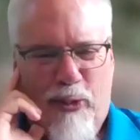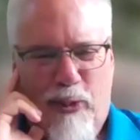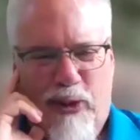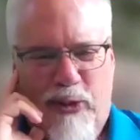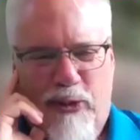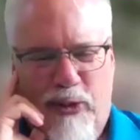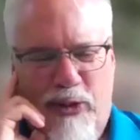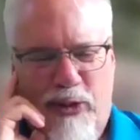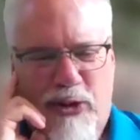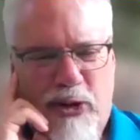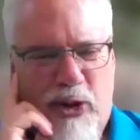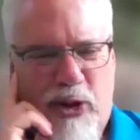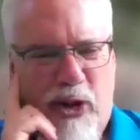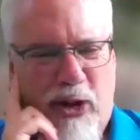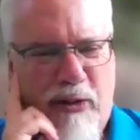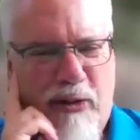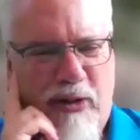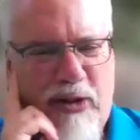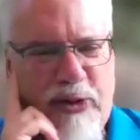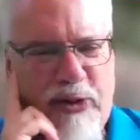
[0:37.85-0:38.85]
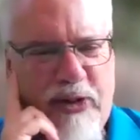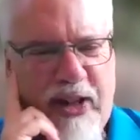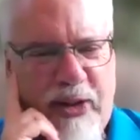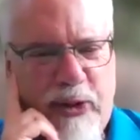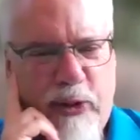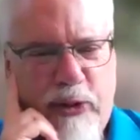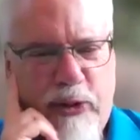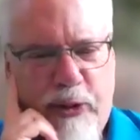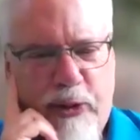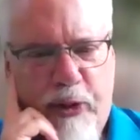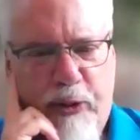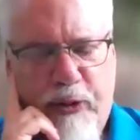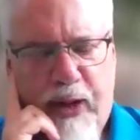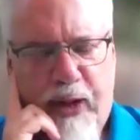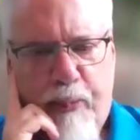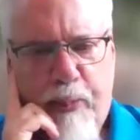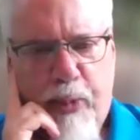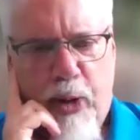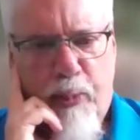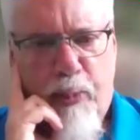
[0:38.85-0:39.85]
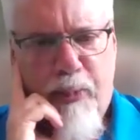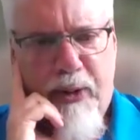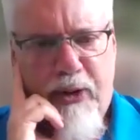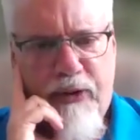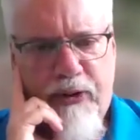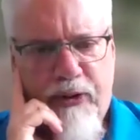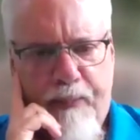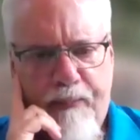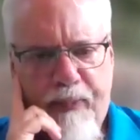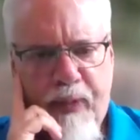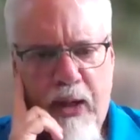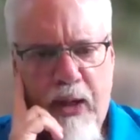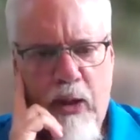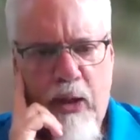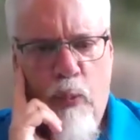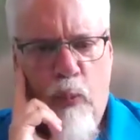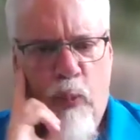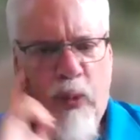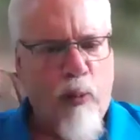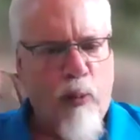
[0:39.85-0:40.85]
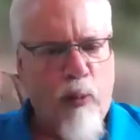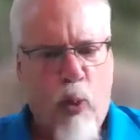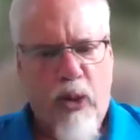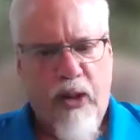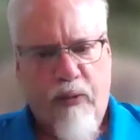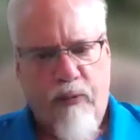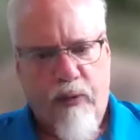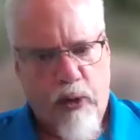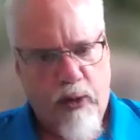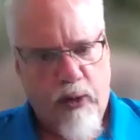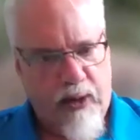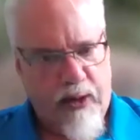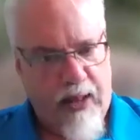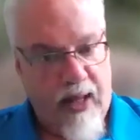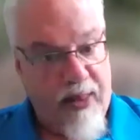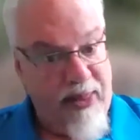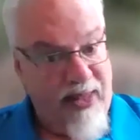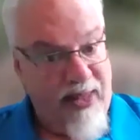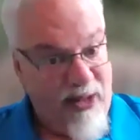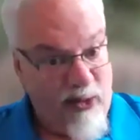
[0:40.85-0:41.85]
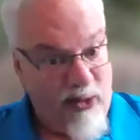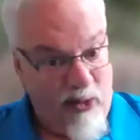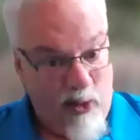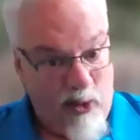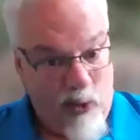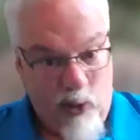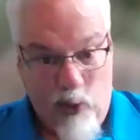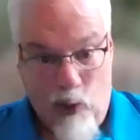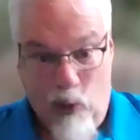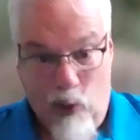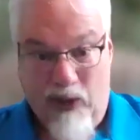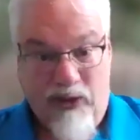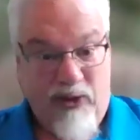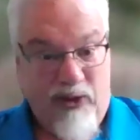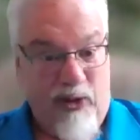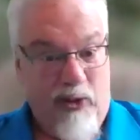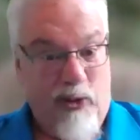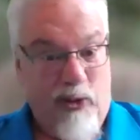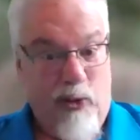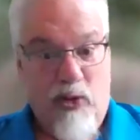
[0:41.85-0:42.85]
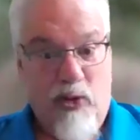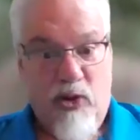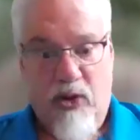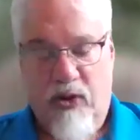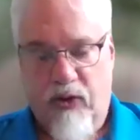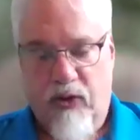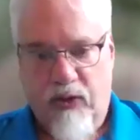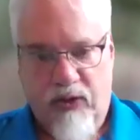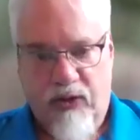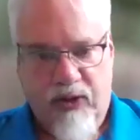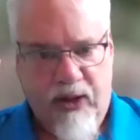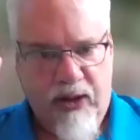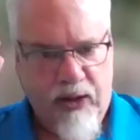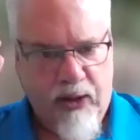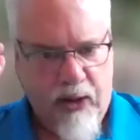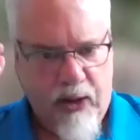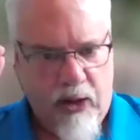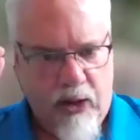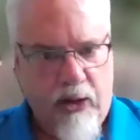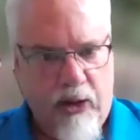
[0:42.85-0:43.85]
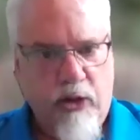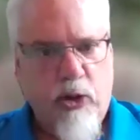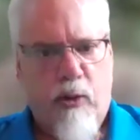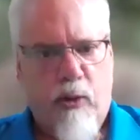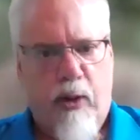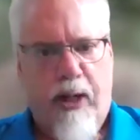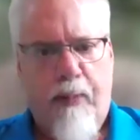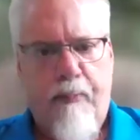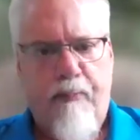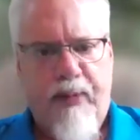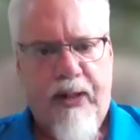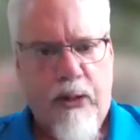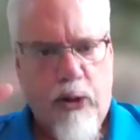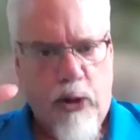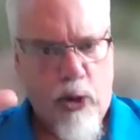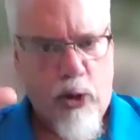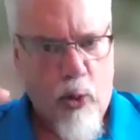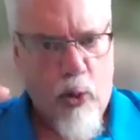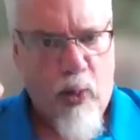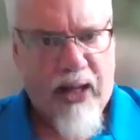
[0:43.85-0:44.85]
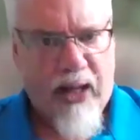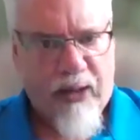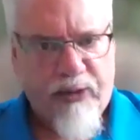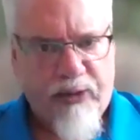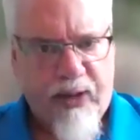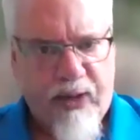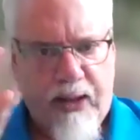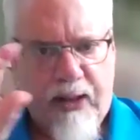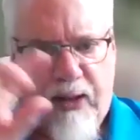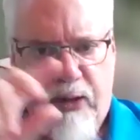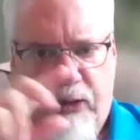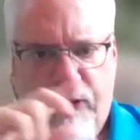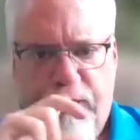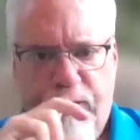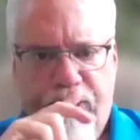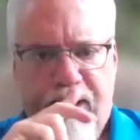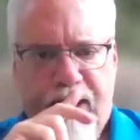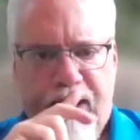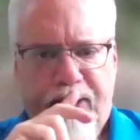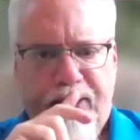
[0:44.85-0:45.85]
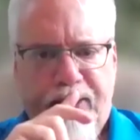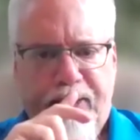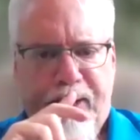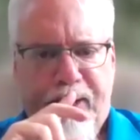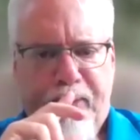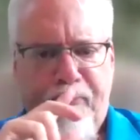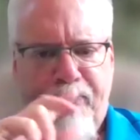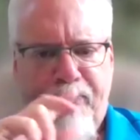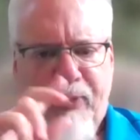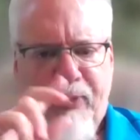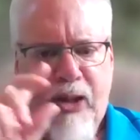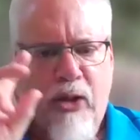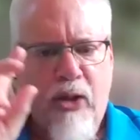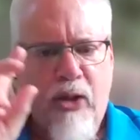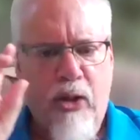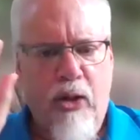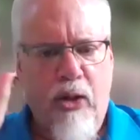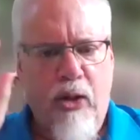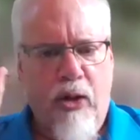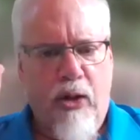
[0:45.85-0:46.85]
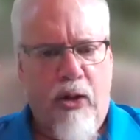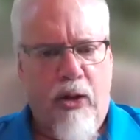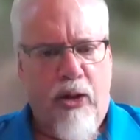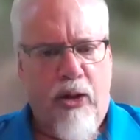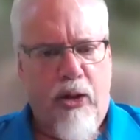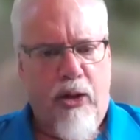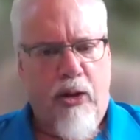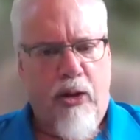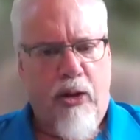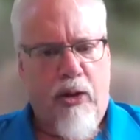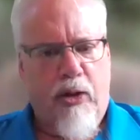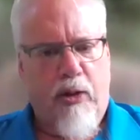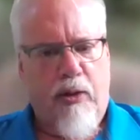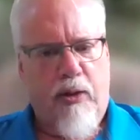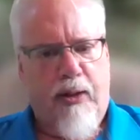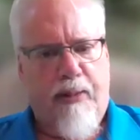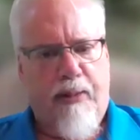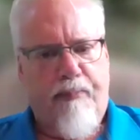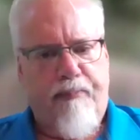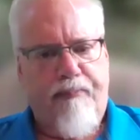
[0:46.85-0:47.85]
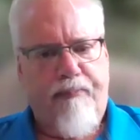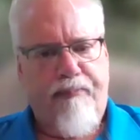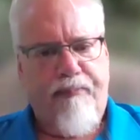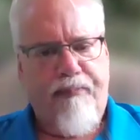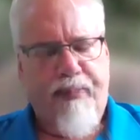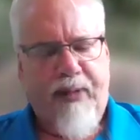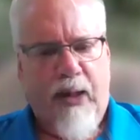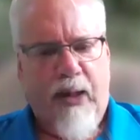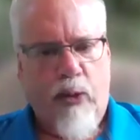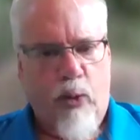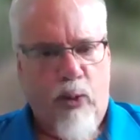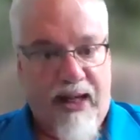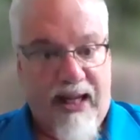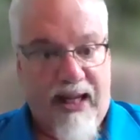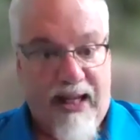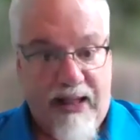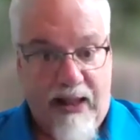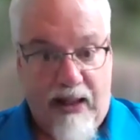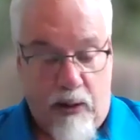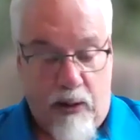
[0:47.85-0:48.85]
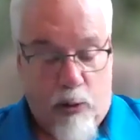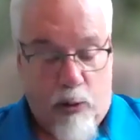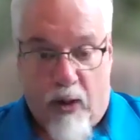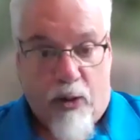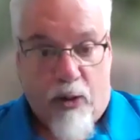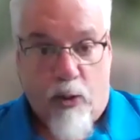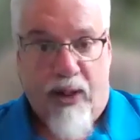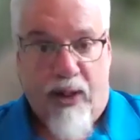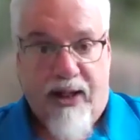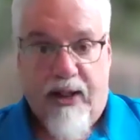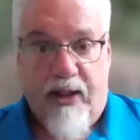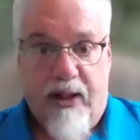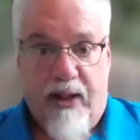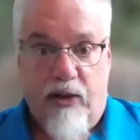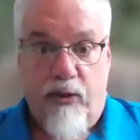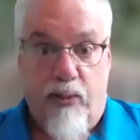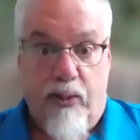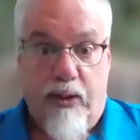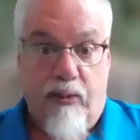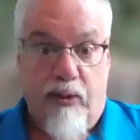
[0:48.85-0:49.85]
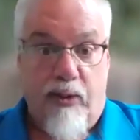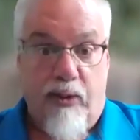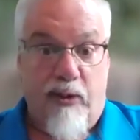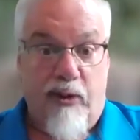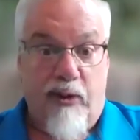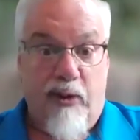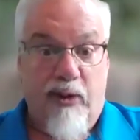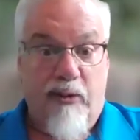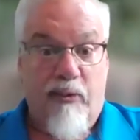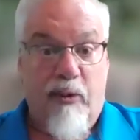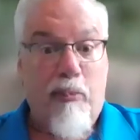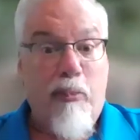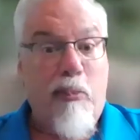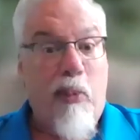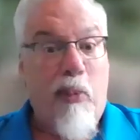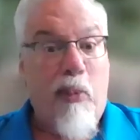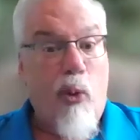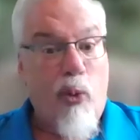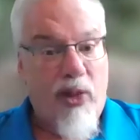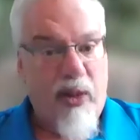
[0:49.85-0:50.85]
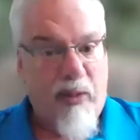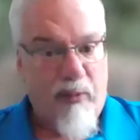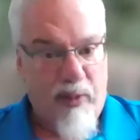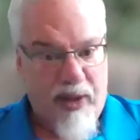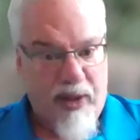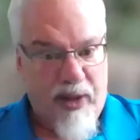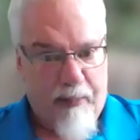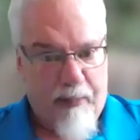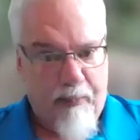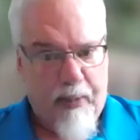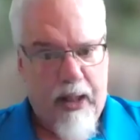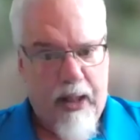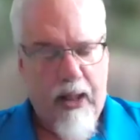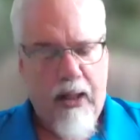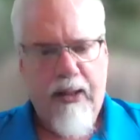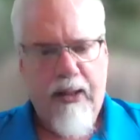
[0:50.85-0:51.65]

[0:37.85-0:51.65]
Research doctorates tend to serve that purpose. We are one of only, I think, two institutions in the country, in the U.S., that is, that are accredited to be able to deliver both of them.